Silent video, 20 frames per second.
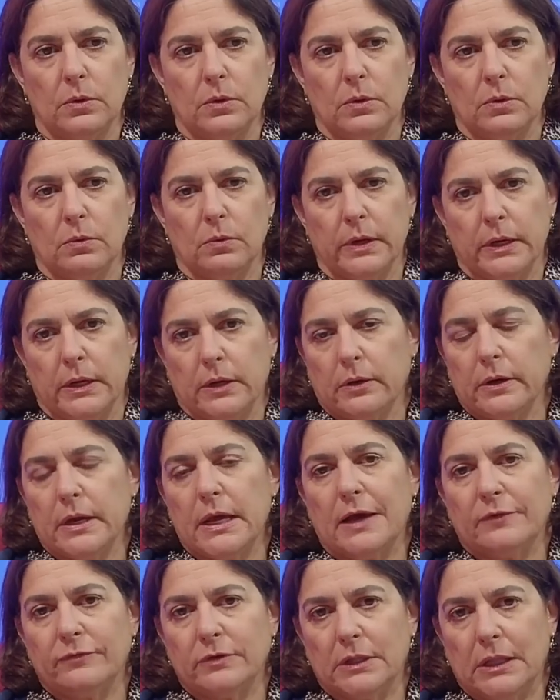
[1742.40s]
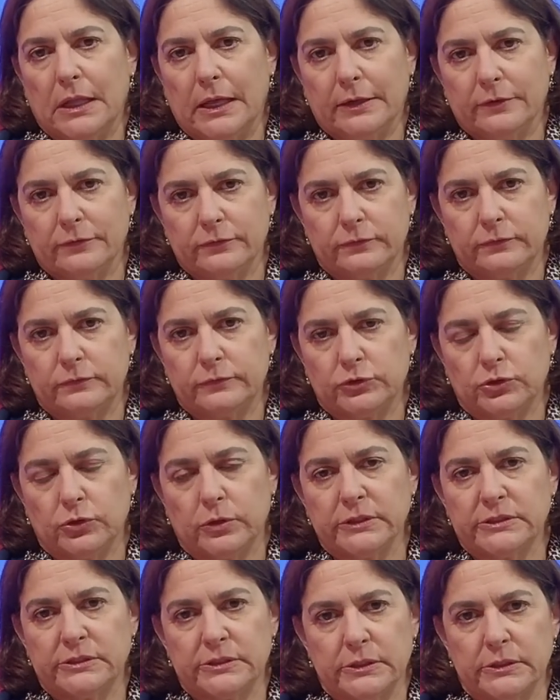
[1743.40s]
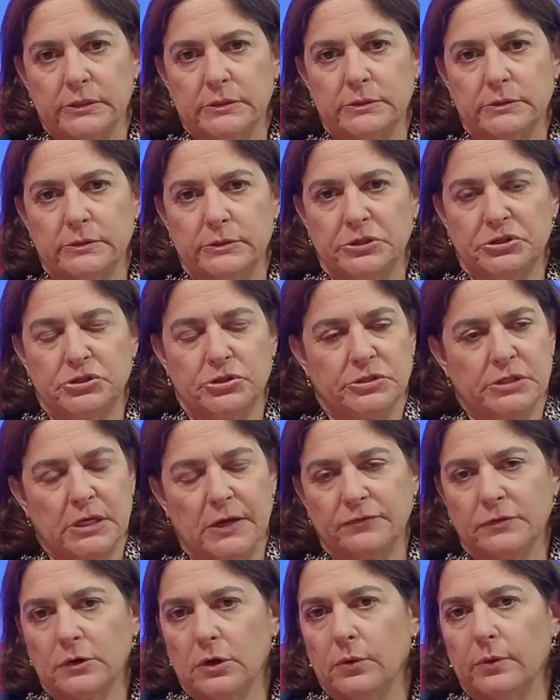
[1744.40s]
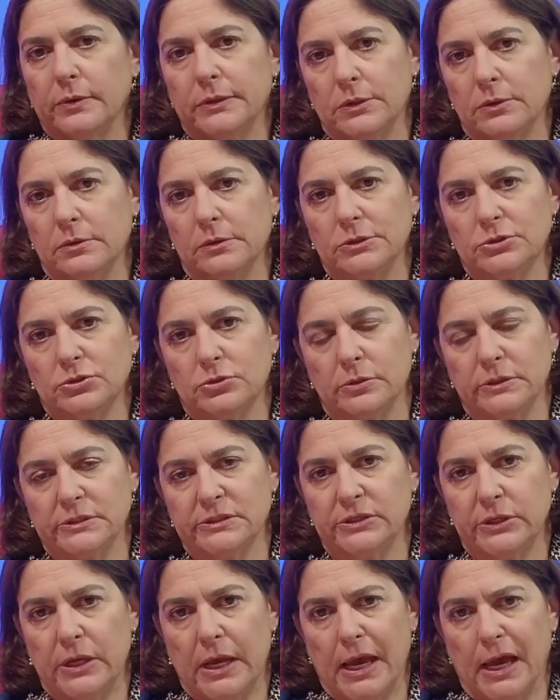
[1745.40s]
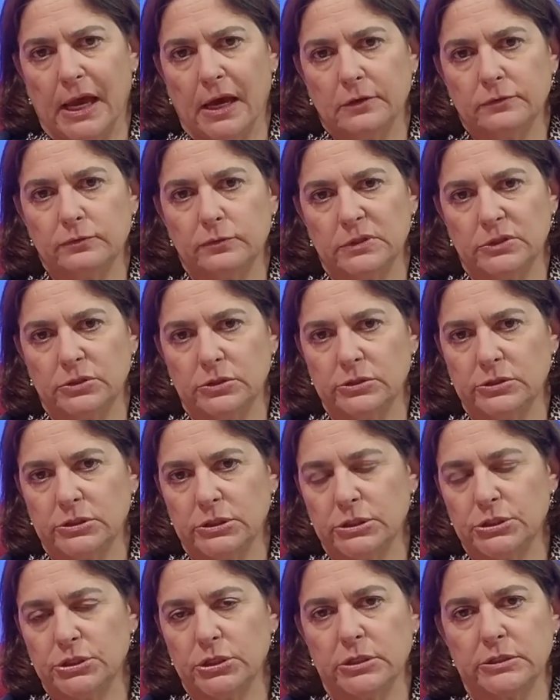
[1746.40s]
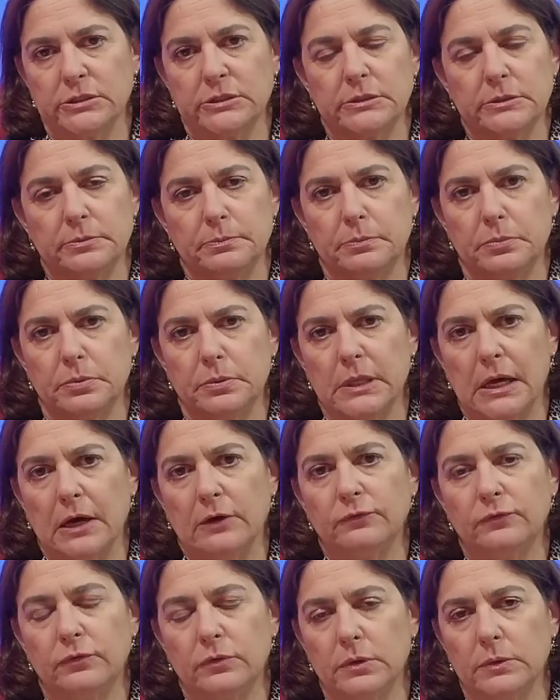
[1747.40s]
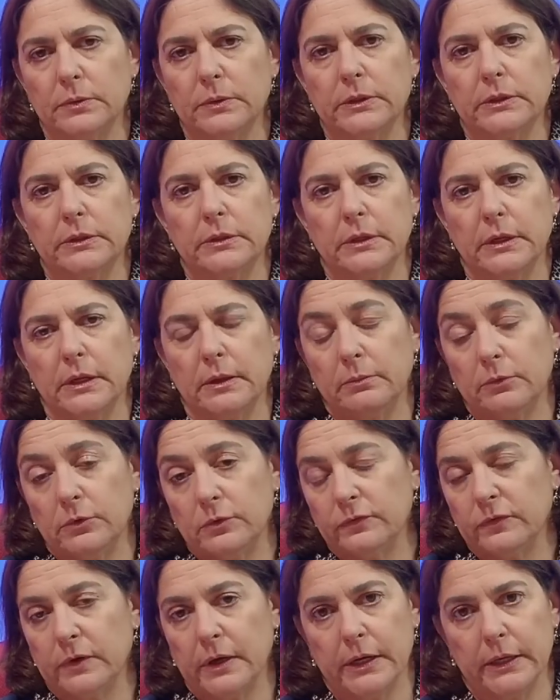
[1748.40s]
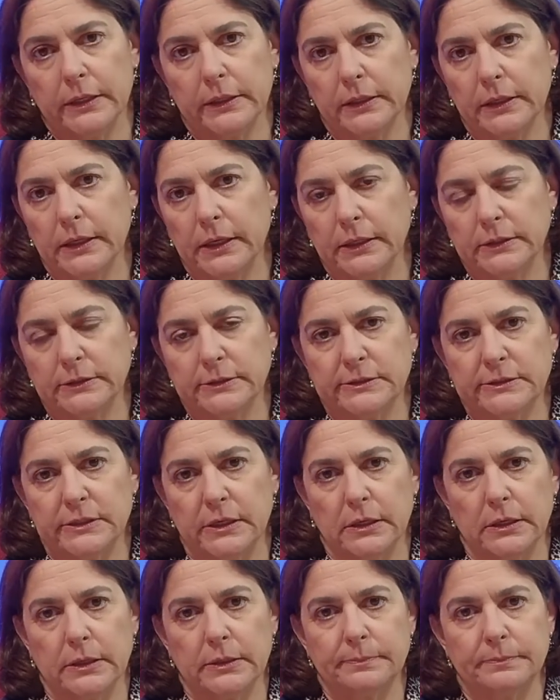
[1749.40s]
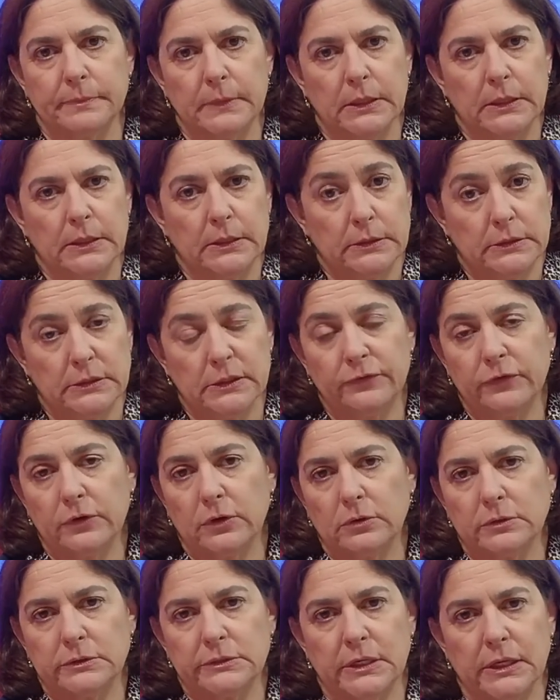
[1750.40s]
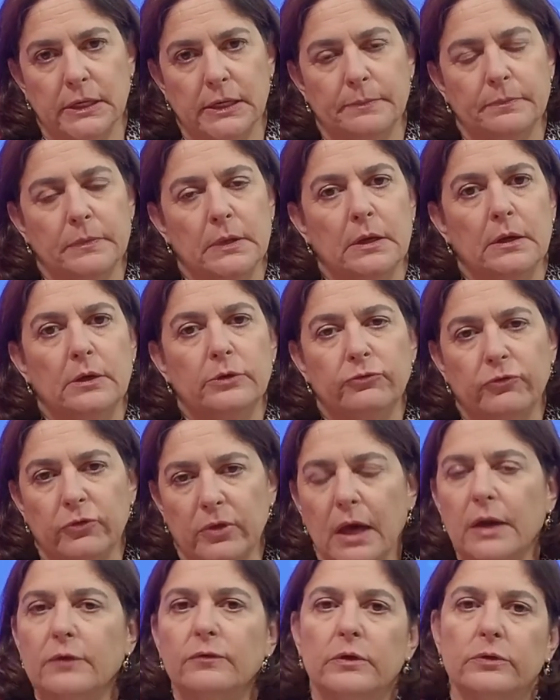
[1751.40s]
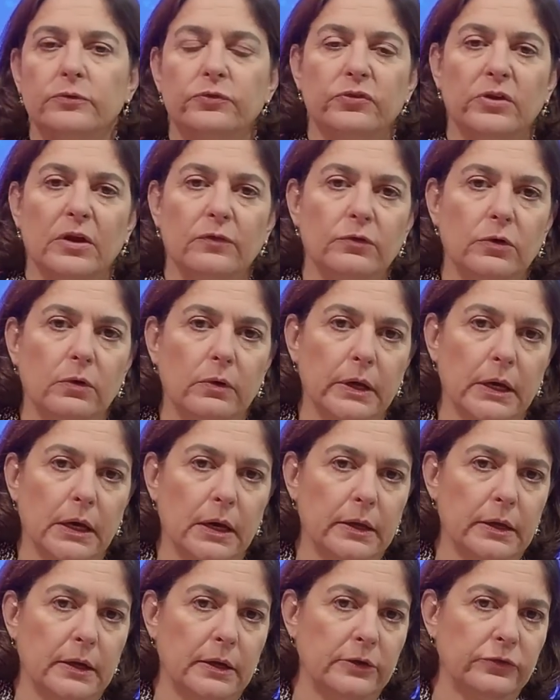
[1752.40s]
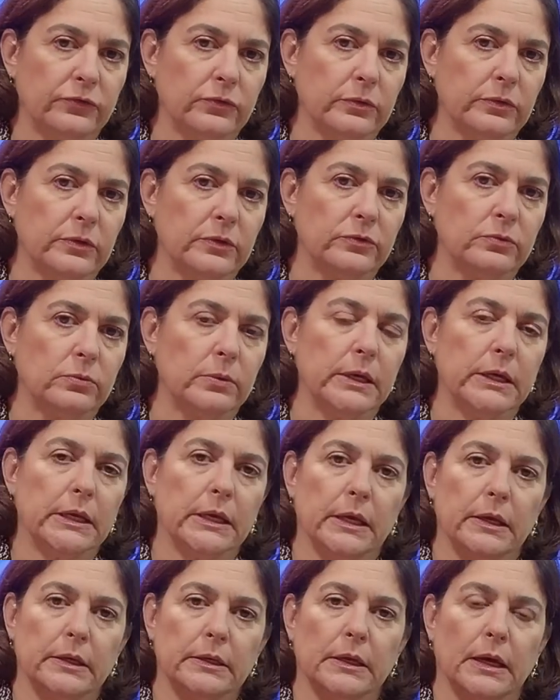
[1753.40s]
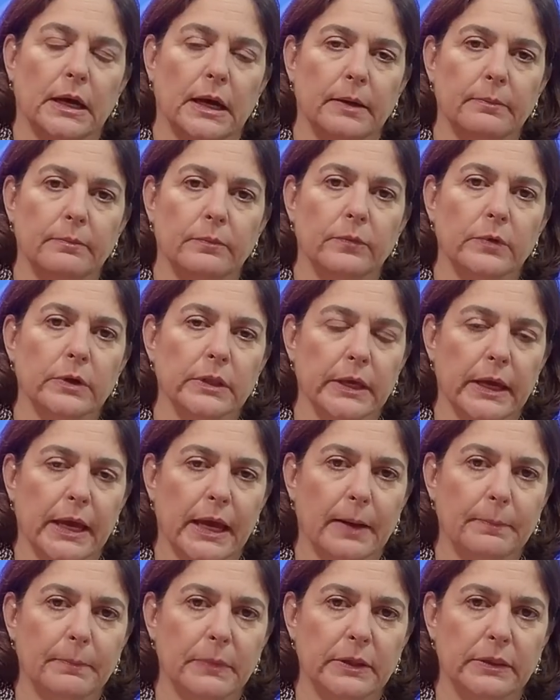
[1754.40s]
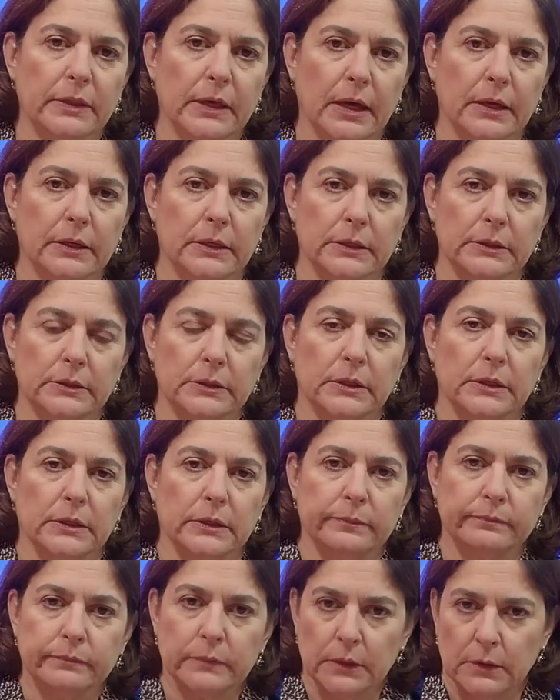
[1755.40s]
when you don't have a lot of choices, you just have to go with the only choice you have, which is to just plow forward and move on. It's a difficult time. There's a lot of other stuff going on in Israel this week, and I'm really happy that in the